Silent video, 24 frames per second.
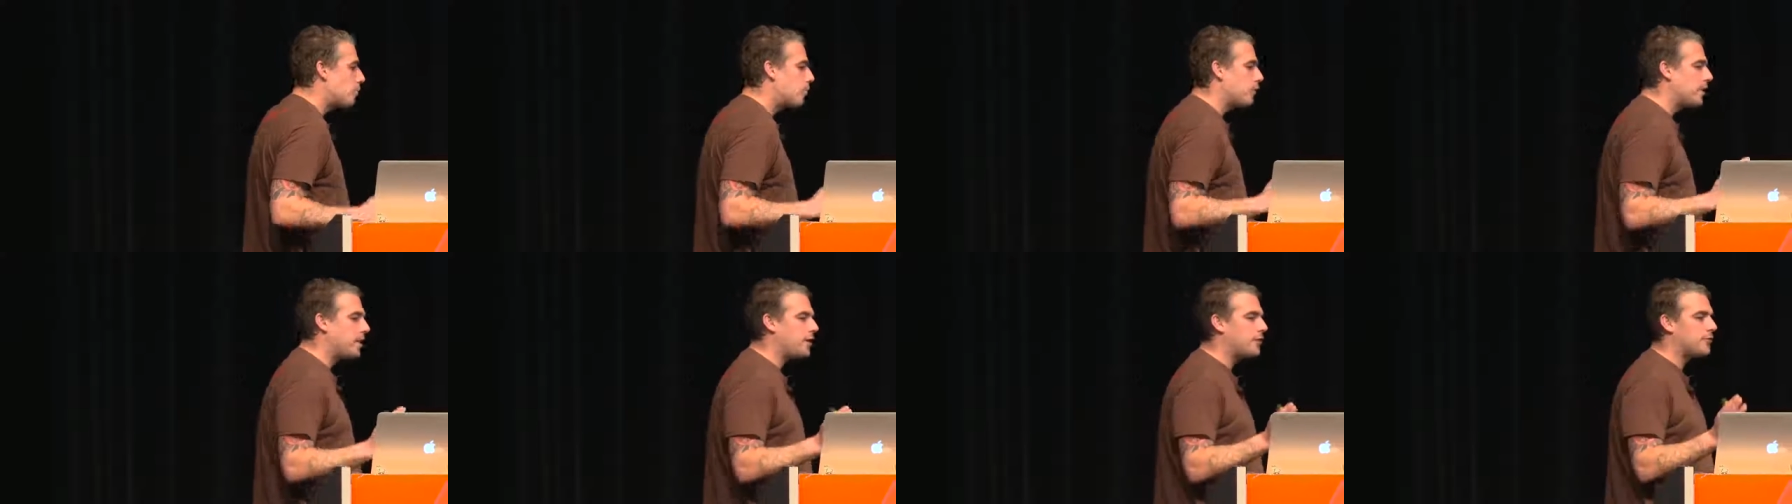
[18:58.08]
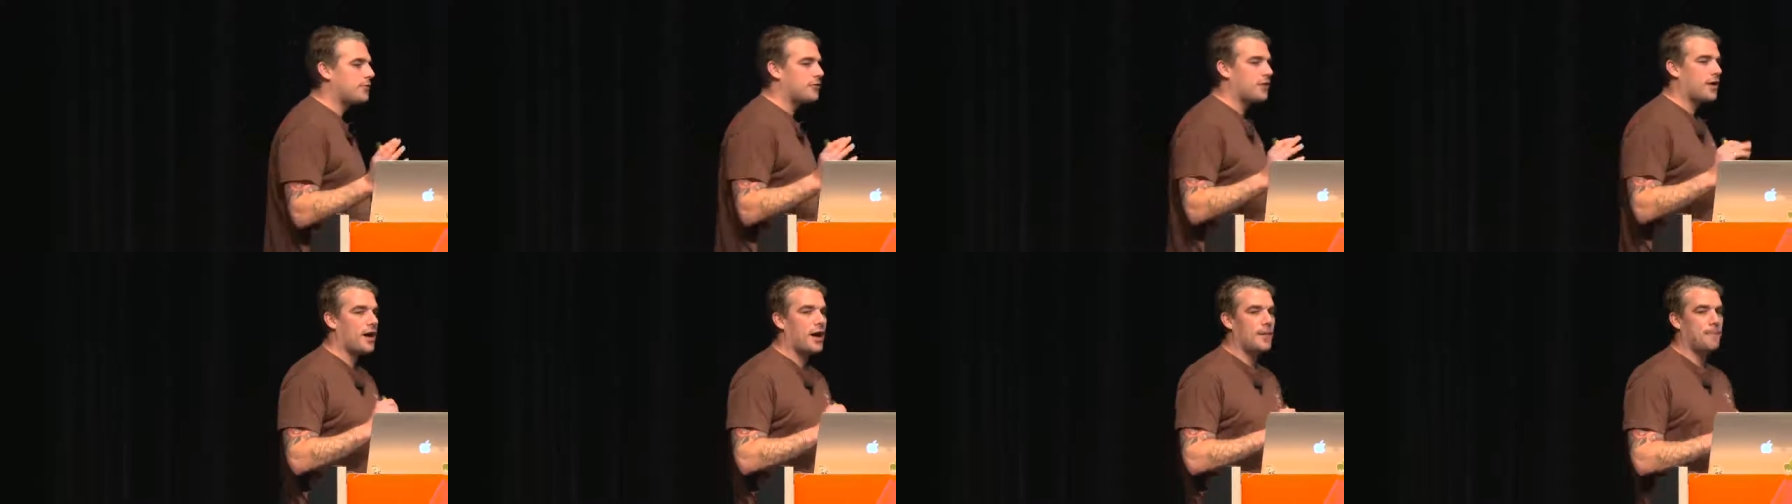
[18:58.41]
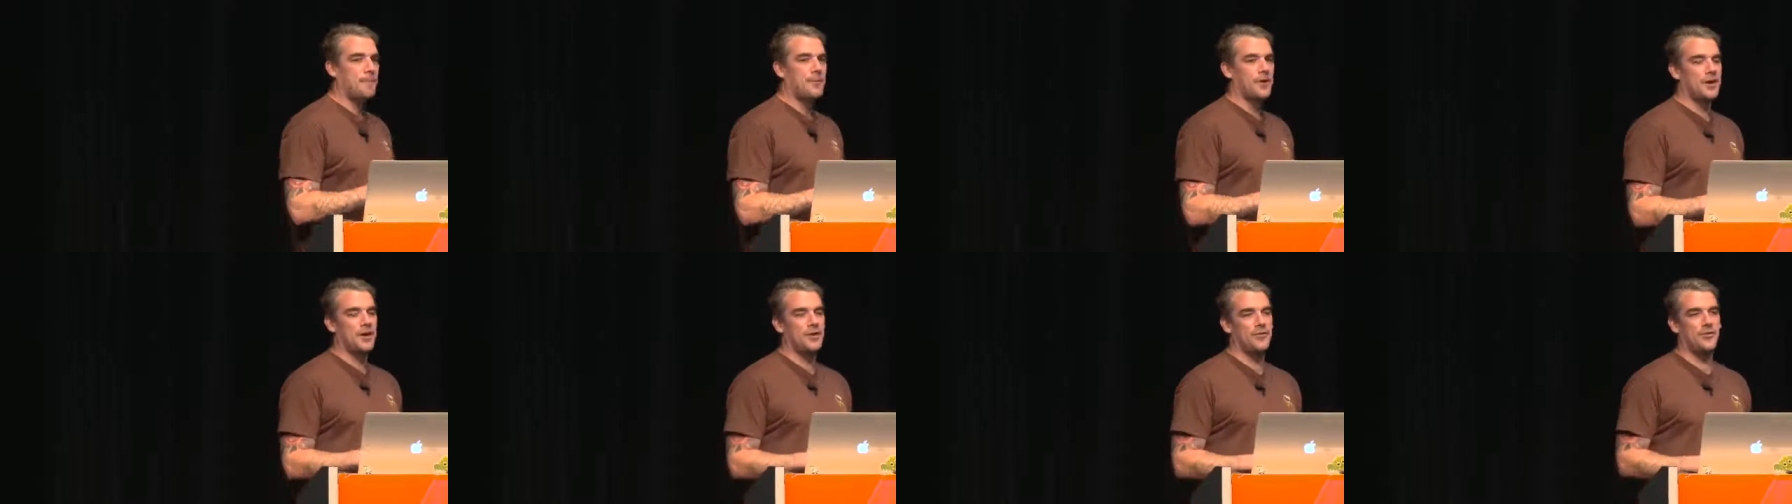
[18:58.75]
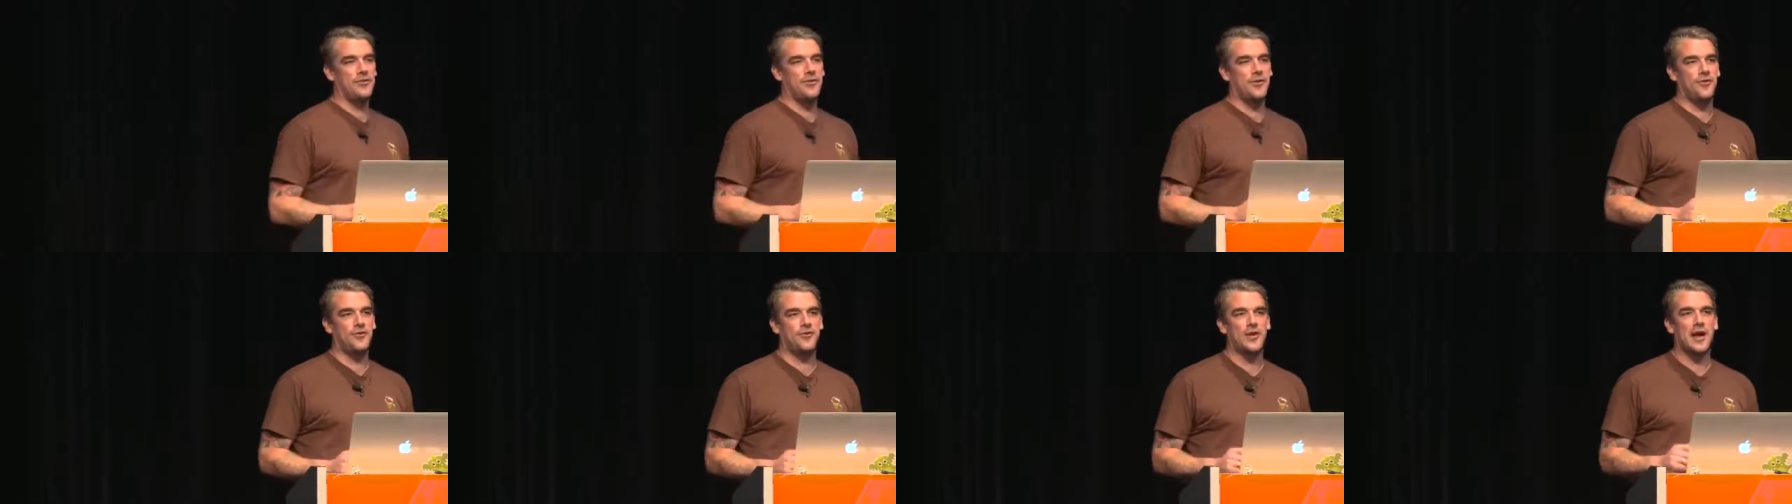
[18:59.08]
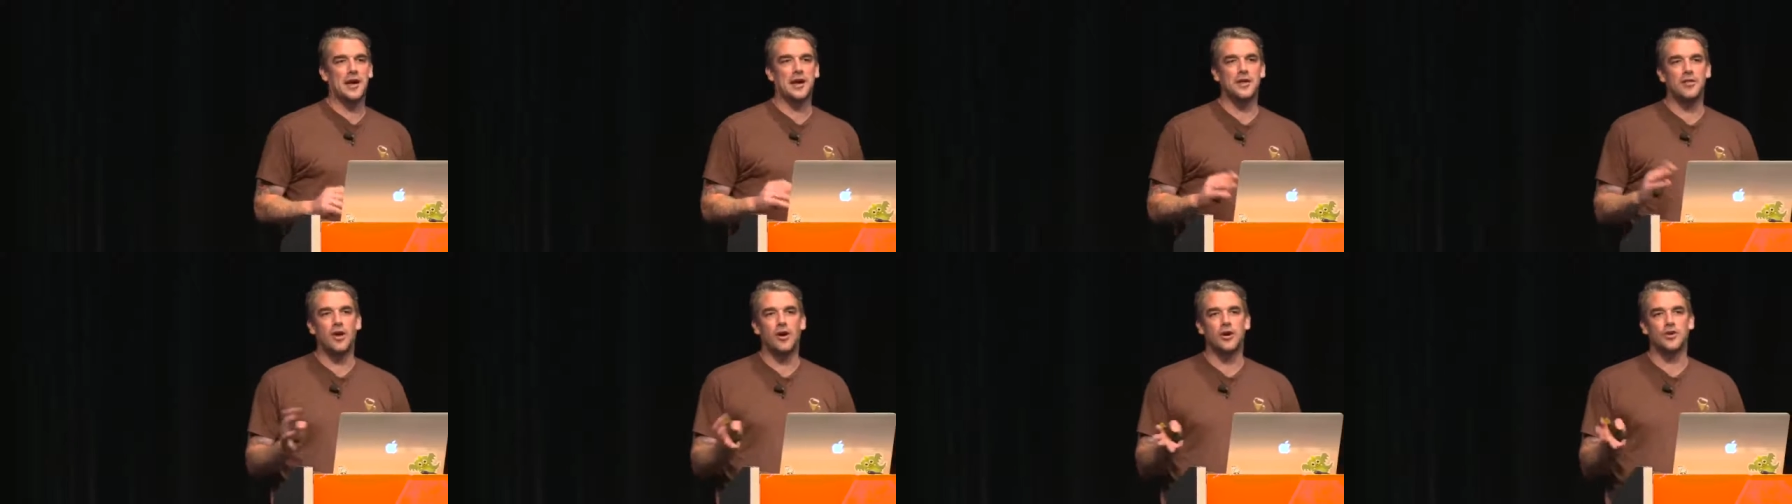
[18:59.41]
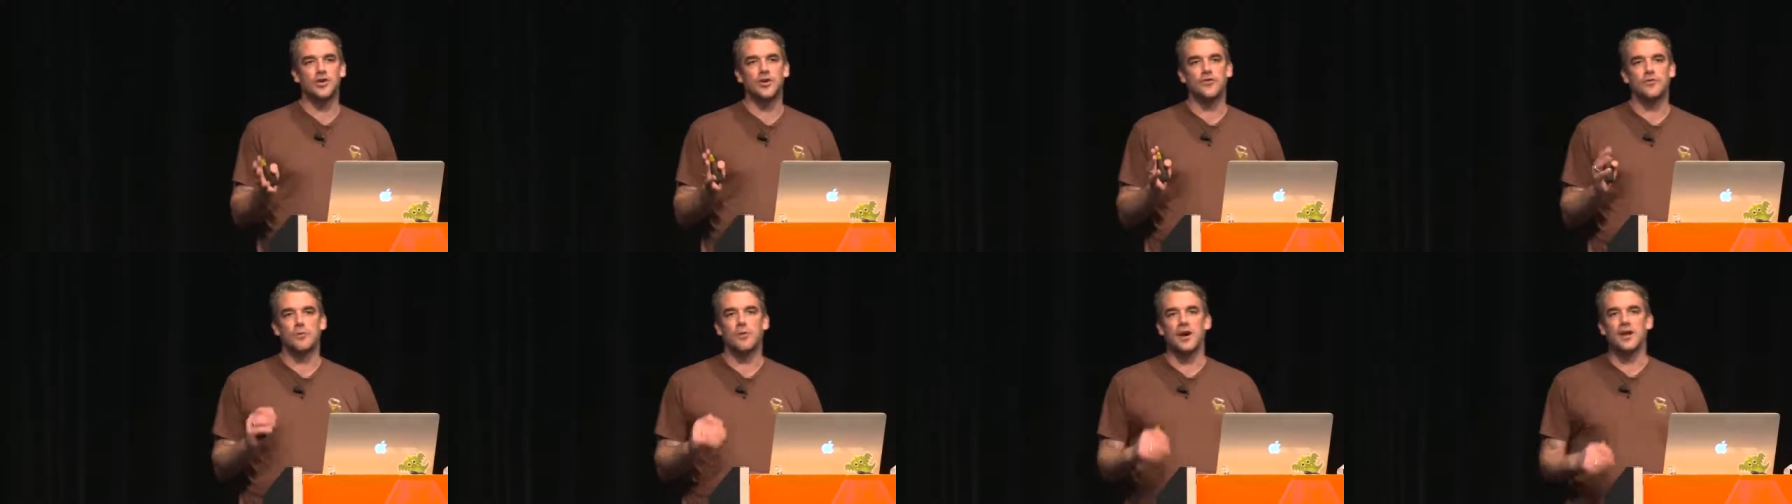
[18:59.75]
Breeders' Cup is the second
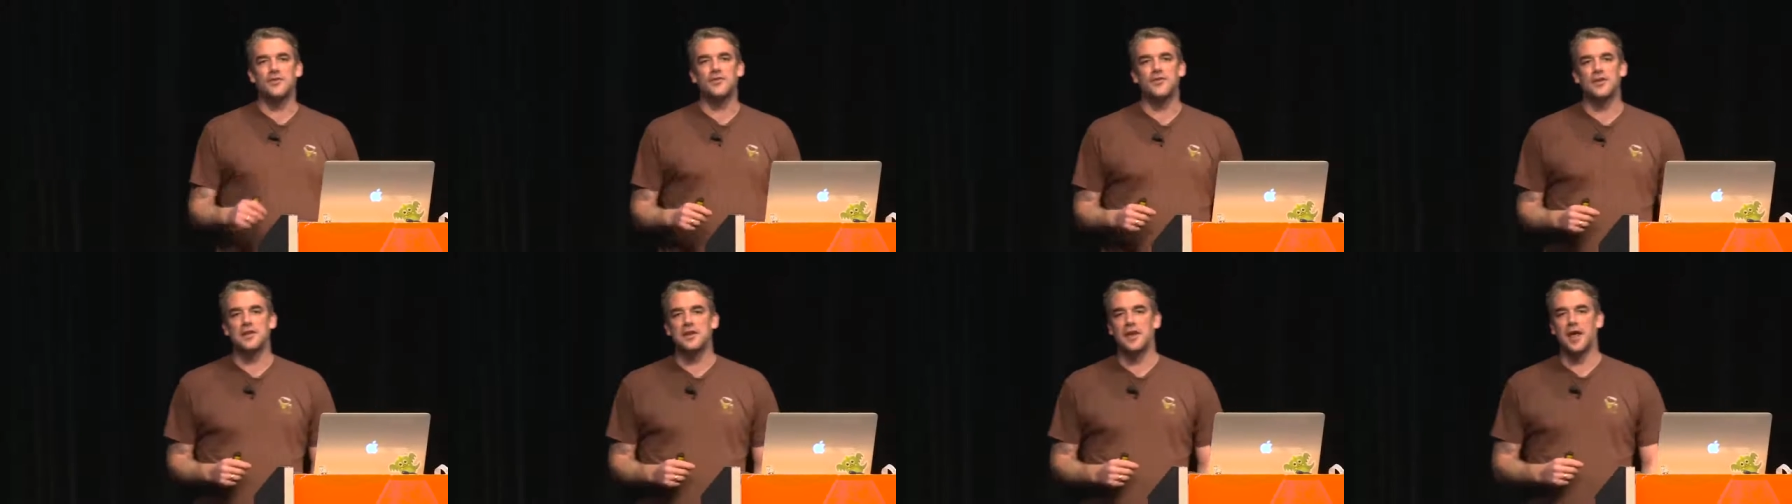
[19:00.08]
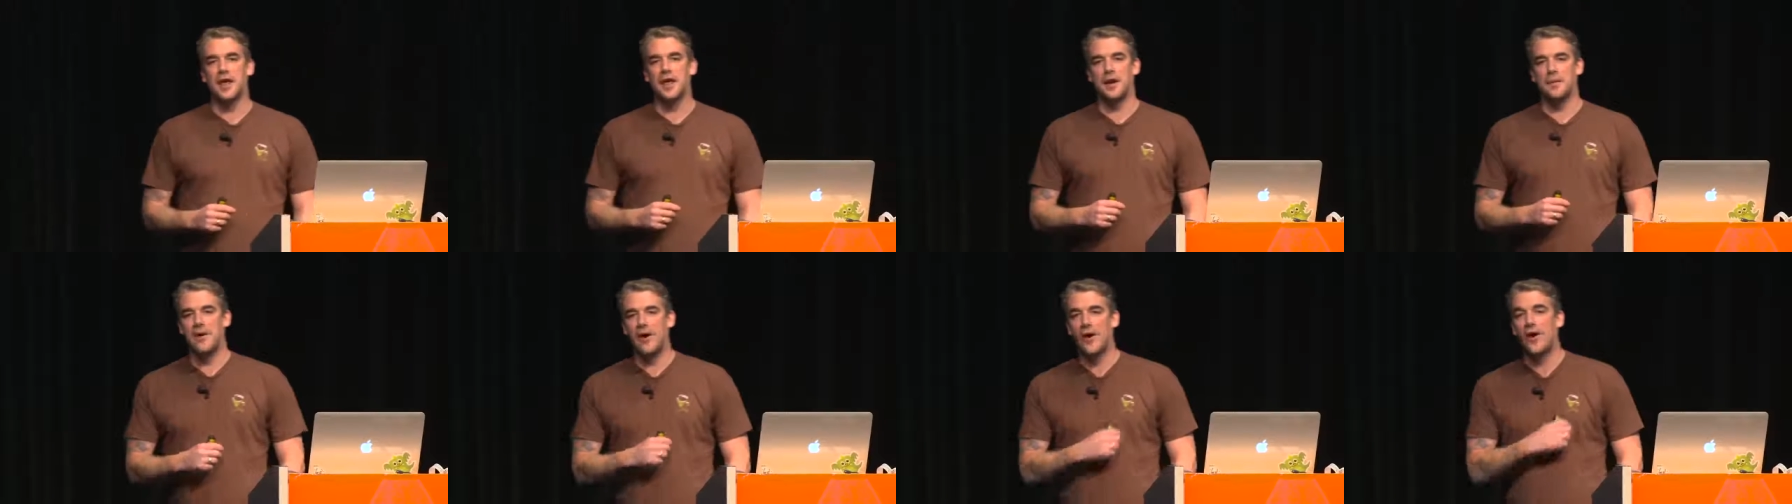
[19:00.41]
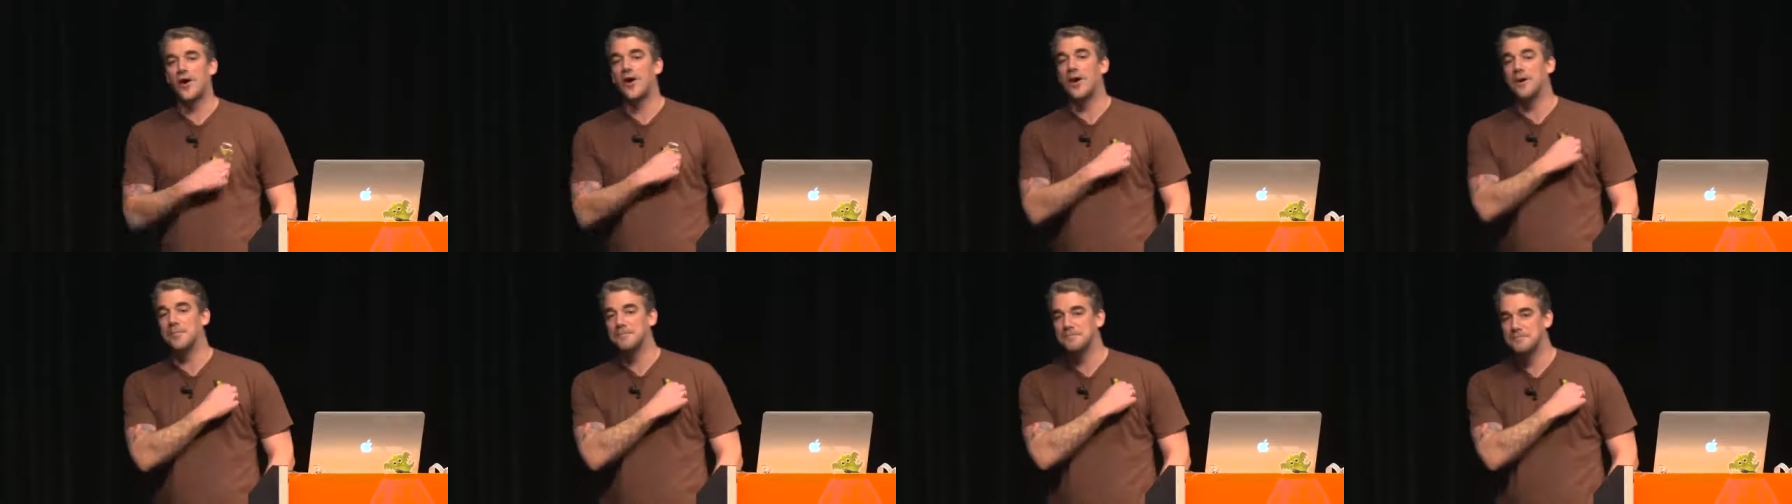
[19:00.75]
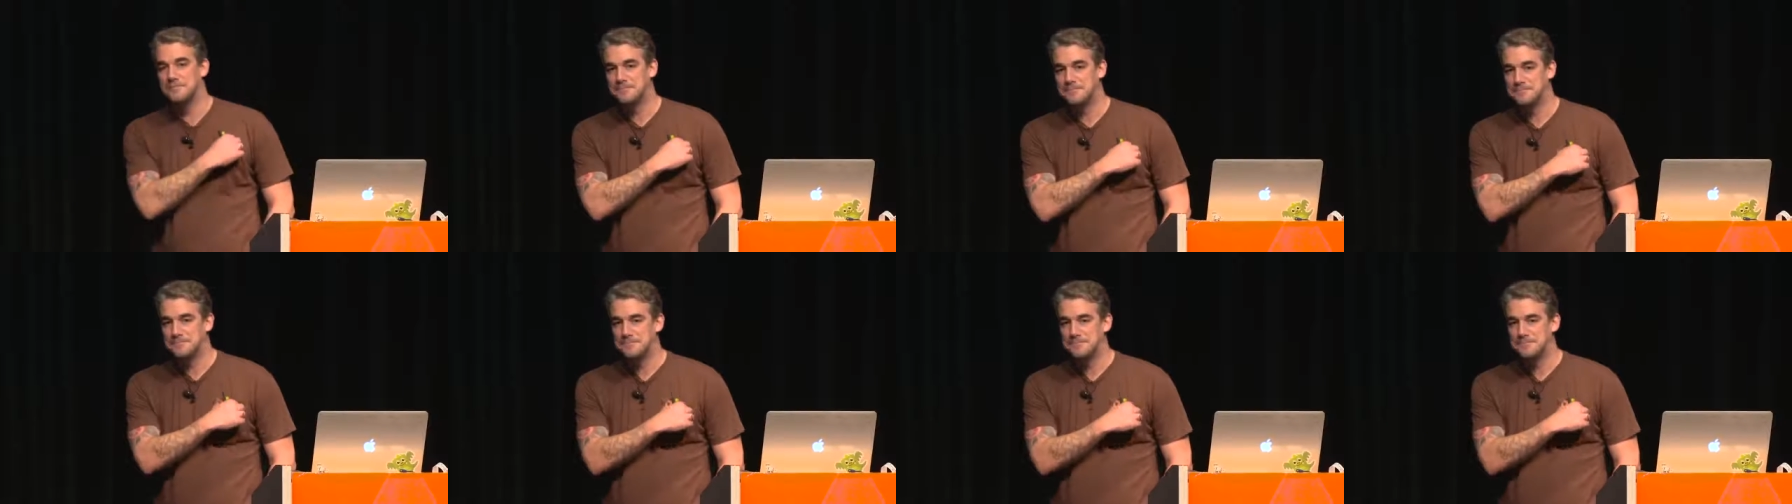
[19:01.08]
largest racing day in America,